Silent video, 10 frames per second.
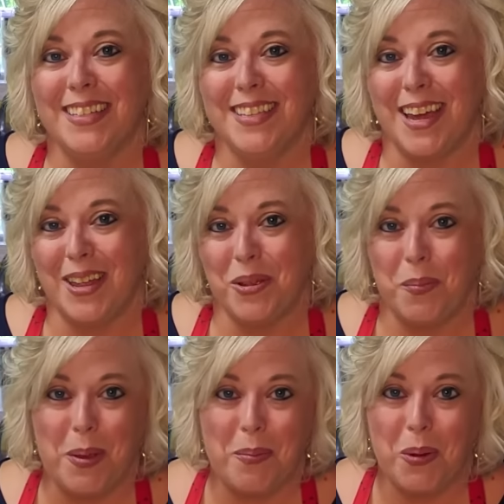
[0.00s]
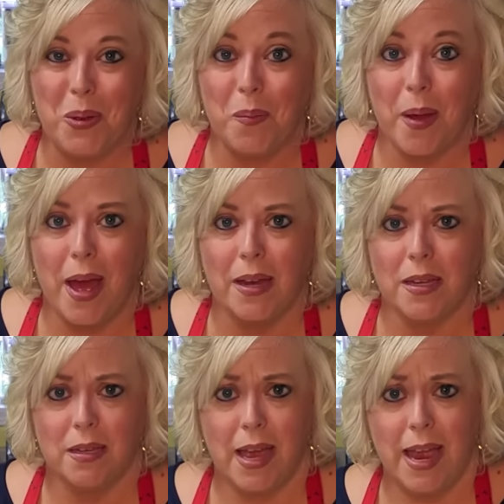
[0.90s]
to other people who might,
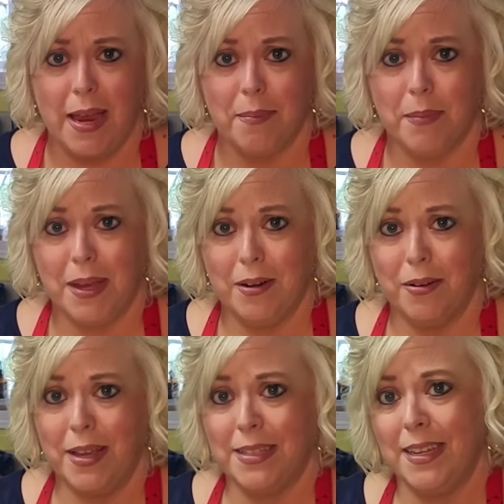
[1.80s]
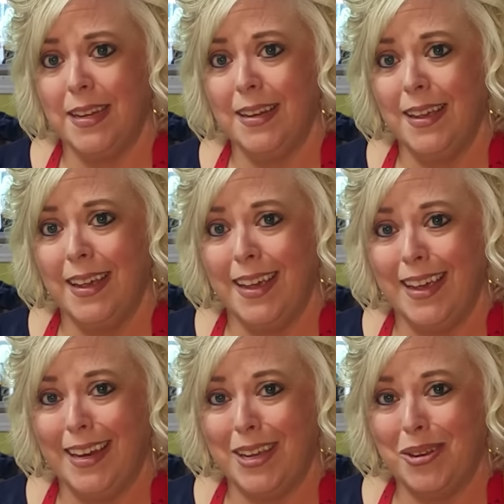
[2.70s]
hey, be interested
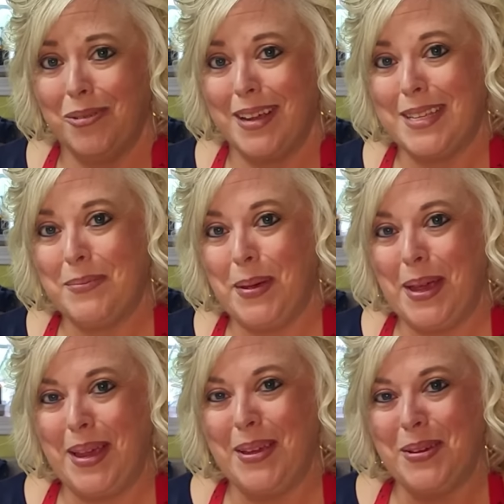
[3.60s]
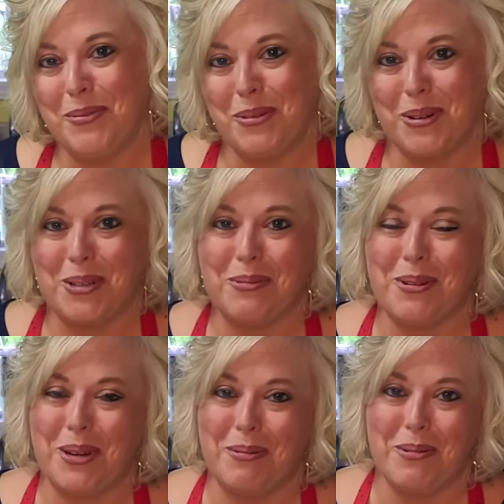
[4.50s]
in a good recipe for some
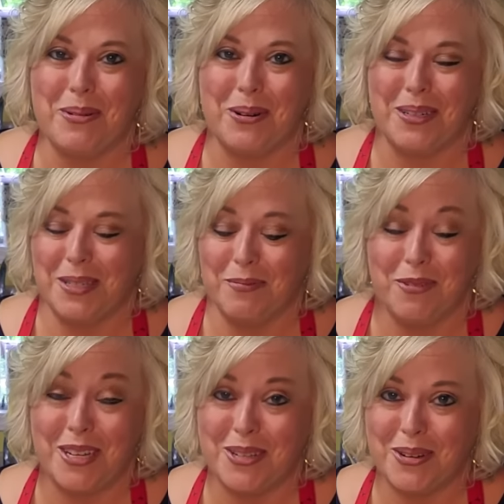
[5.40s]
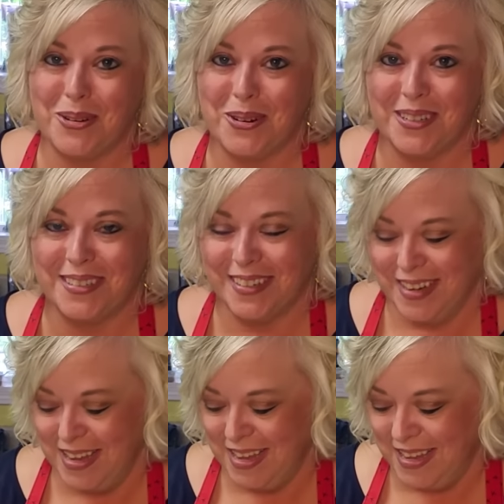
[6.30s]
creamed corn, some freezer corn.
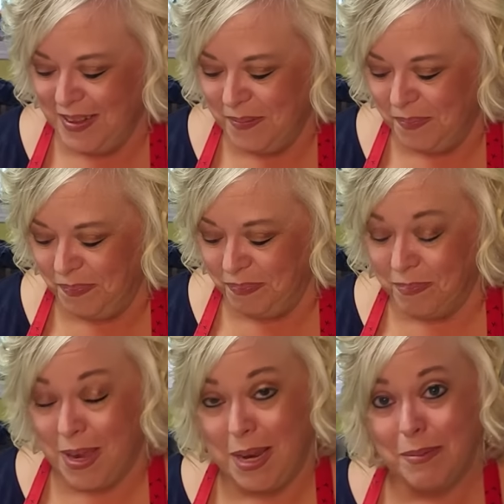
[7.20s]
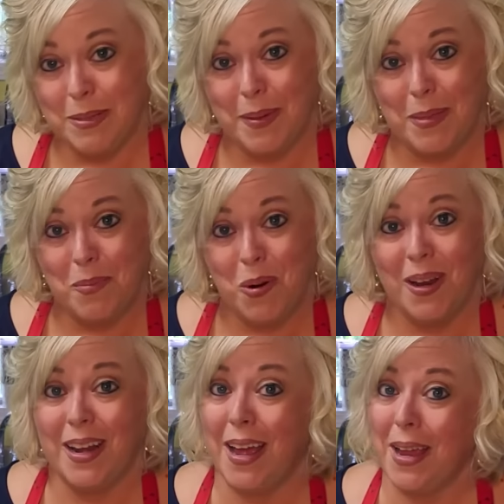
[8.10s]
My name is Beth
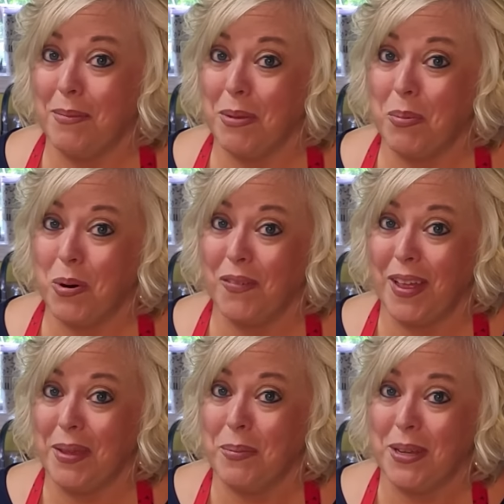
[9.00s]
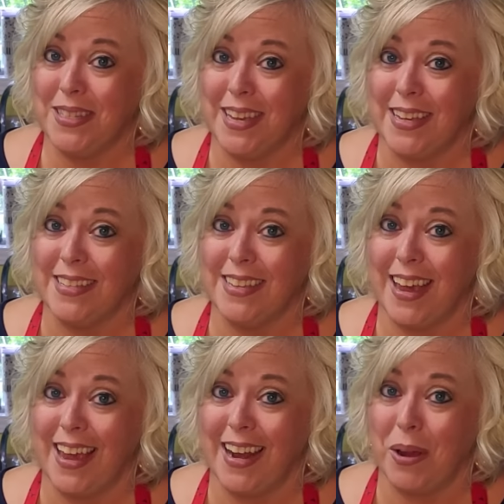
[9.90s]
Morgan. I am the Poor Valley Princess,
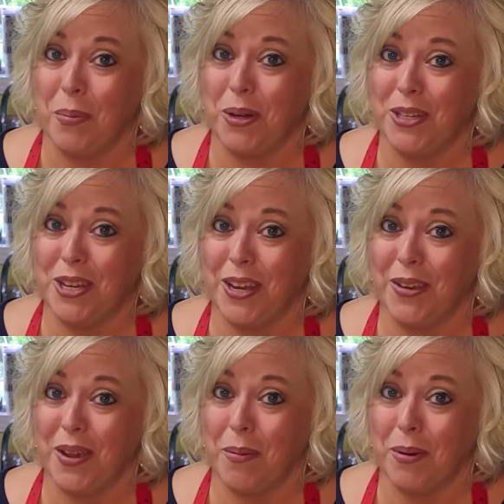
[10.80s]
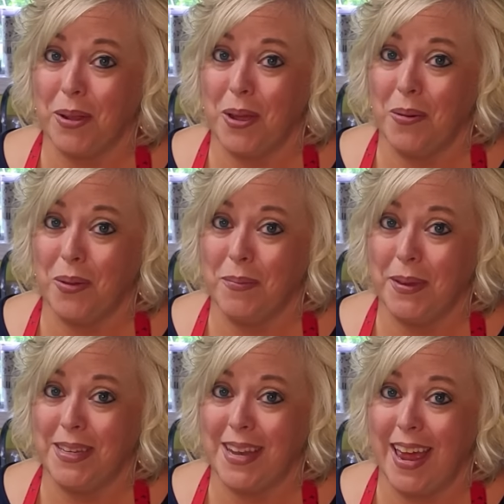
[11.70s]
and I appreciate you coming along with
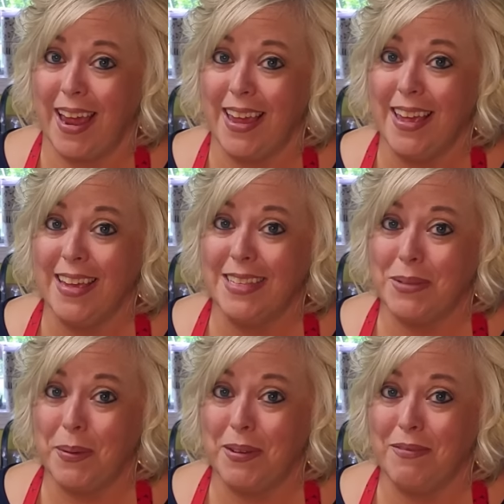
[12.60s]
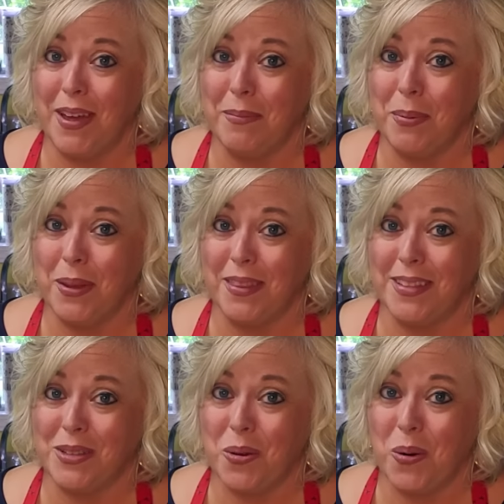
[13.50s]
me today. It's been fun putting
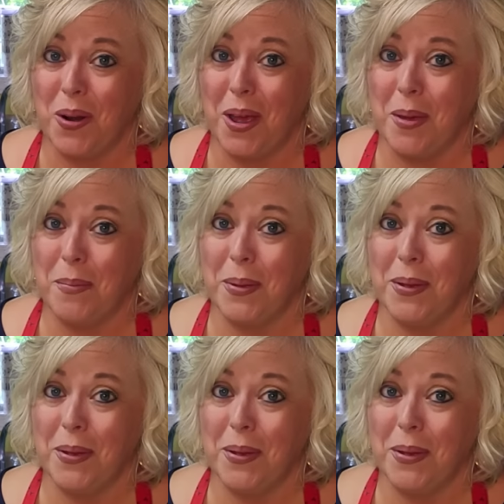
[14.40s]
this corn up,